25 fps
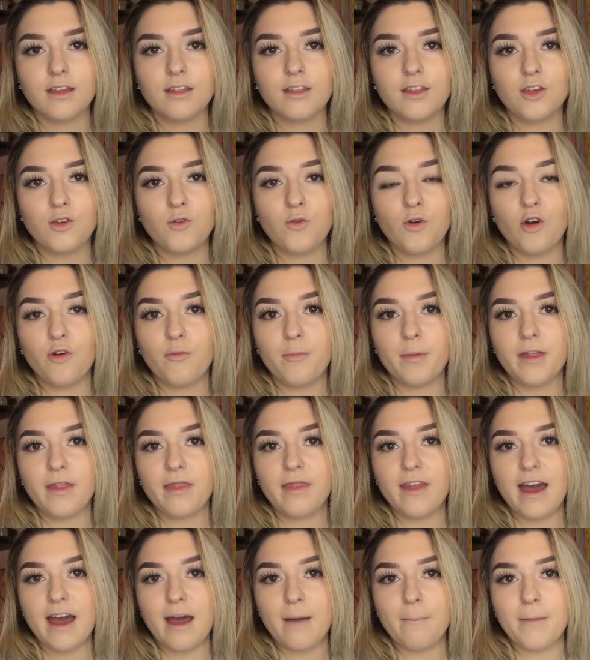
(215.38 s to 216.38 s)
And then you
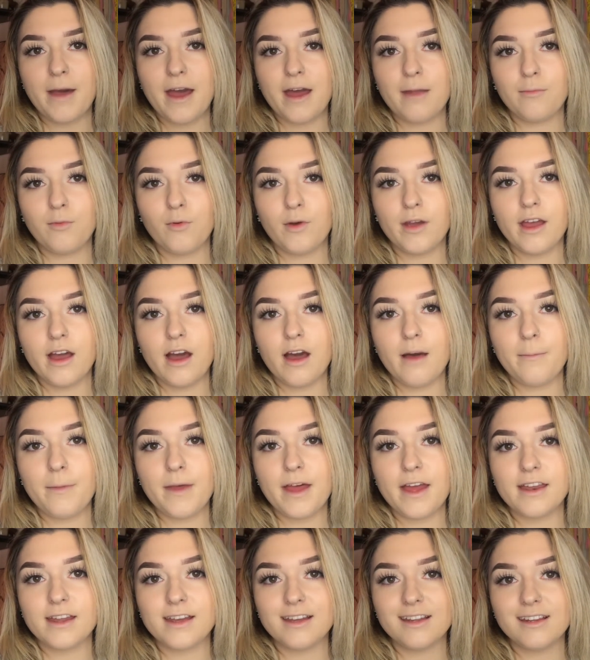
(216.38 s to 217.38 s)
open that bad boy up
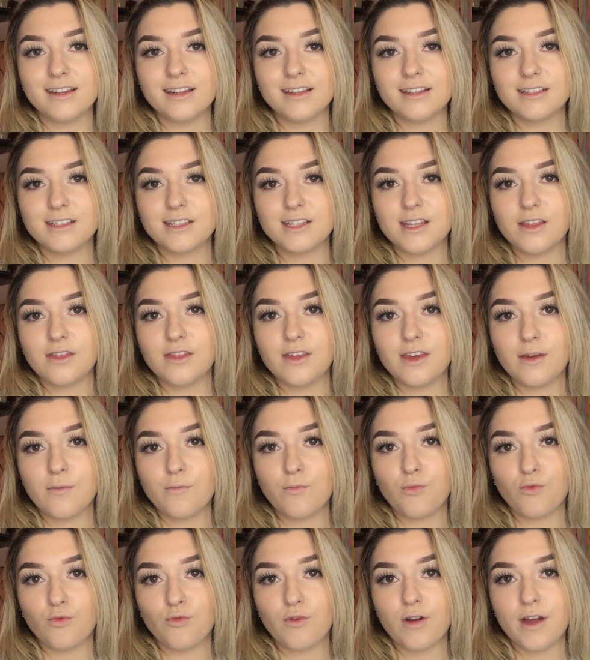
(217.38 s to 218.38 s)
and it is the
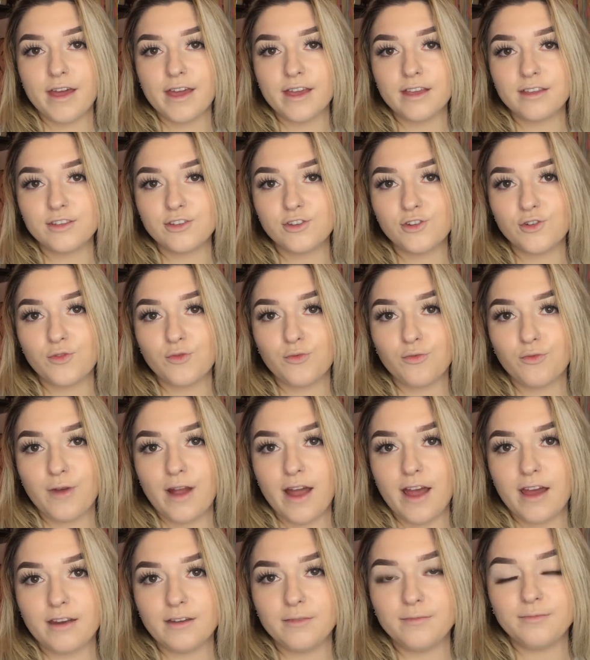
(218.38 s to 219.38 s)
bright
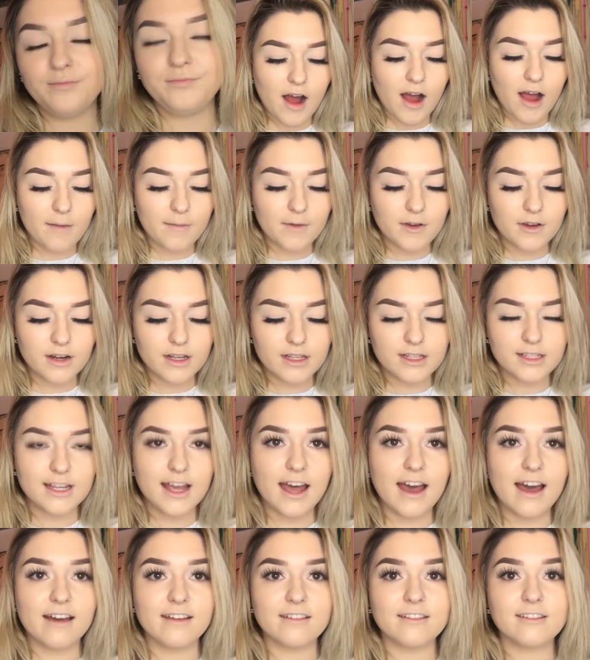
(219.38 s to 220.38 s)
red. I'm going to
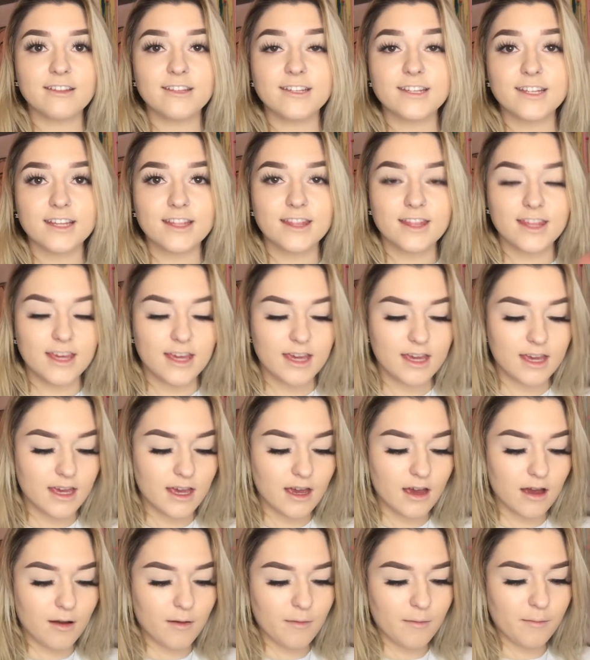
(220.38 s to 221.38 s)
test
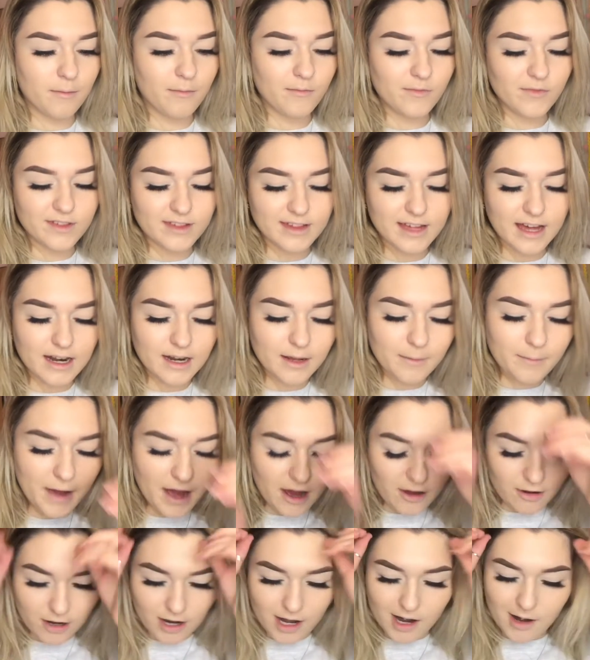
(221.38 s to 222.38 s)
the setting
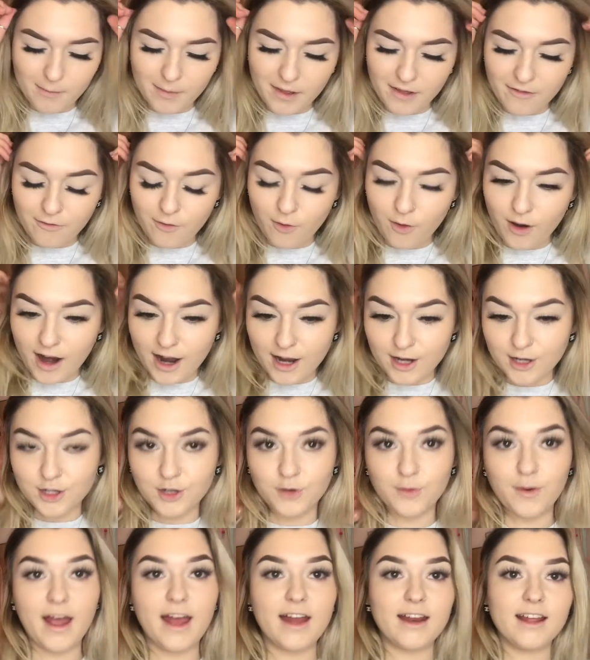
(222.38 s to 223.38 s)
powder before I
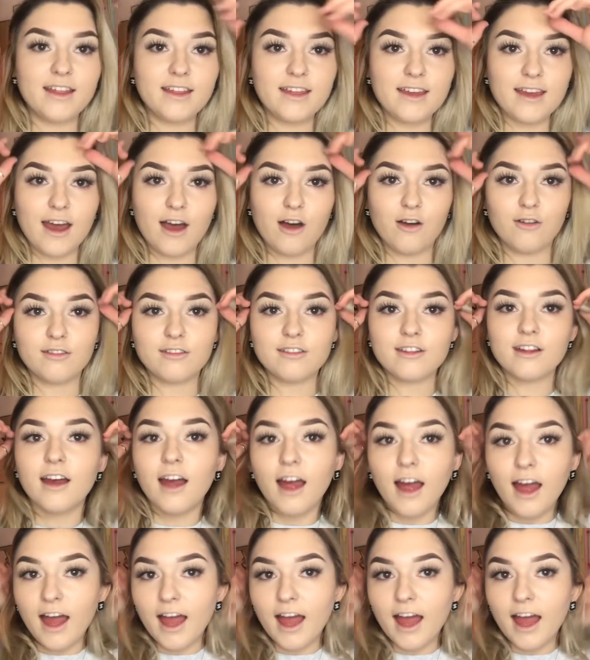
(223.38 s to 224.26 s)
do anything else.